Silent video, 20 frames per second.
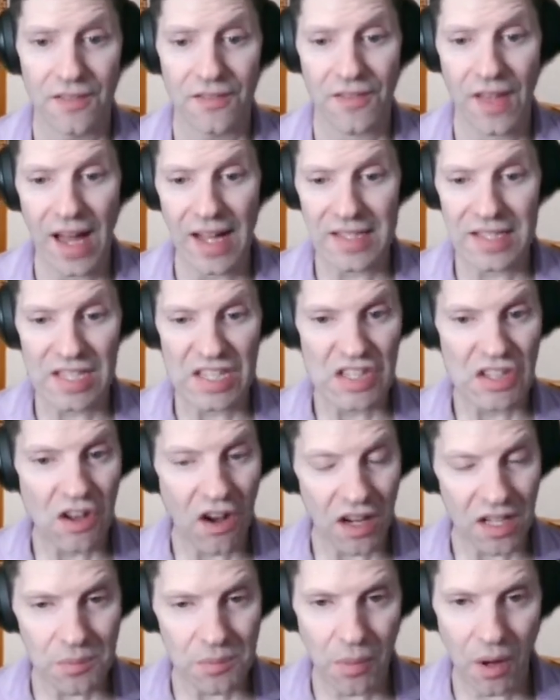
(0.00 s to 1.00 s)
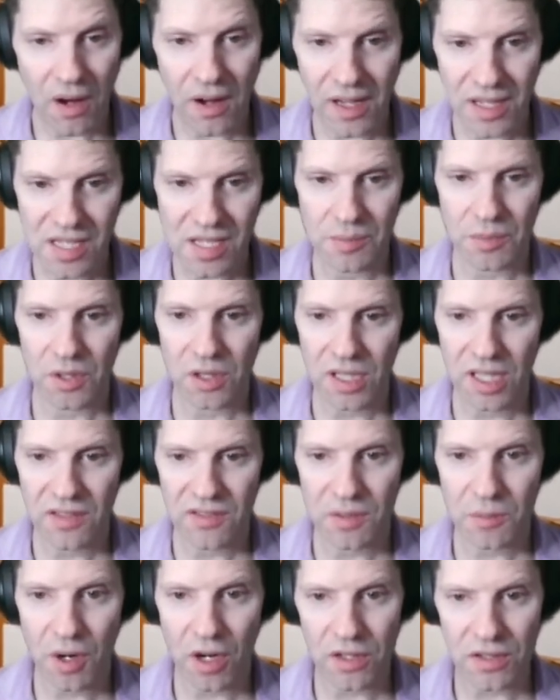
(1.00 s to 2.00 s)
That's not impossible,
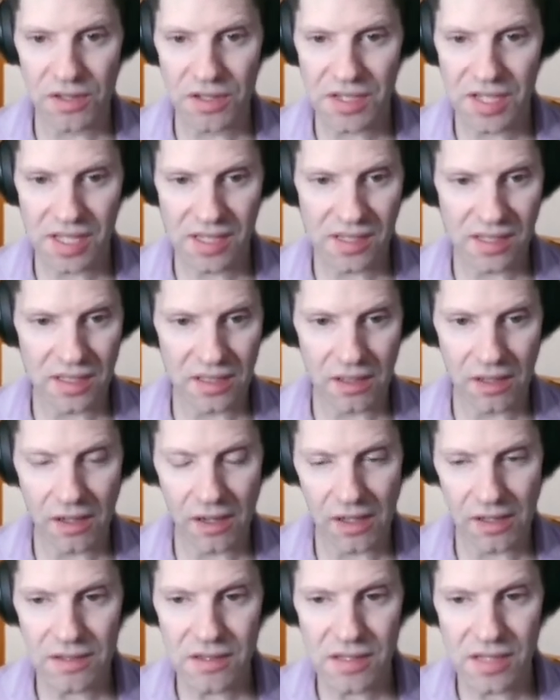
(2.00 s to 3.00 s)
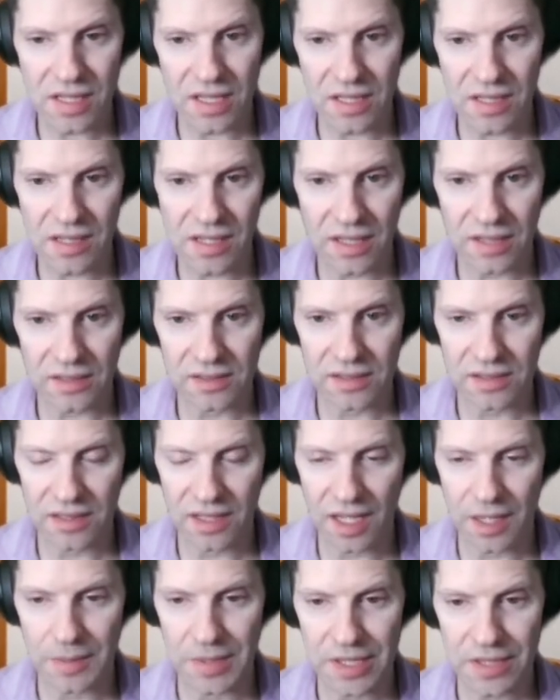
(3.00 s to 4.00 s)
giving partner 6 little hearts and a singleton
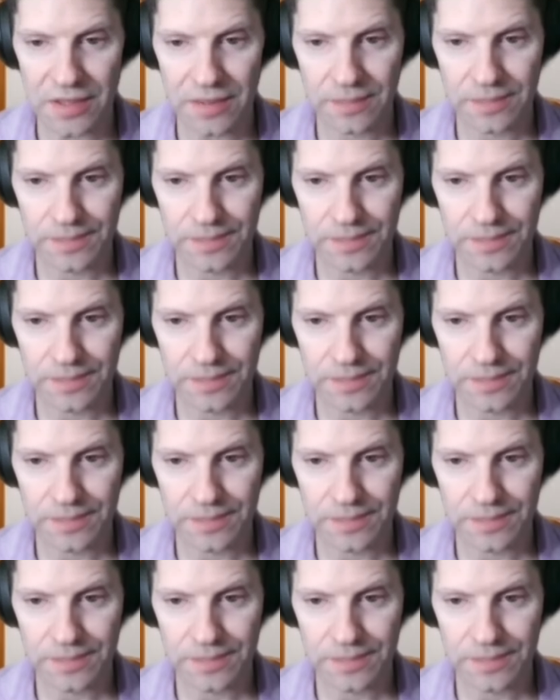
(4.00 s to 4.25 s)
diamond.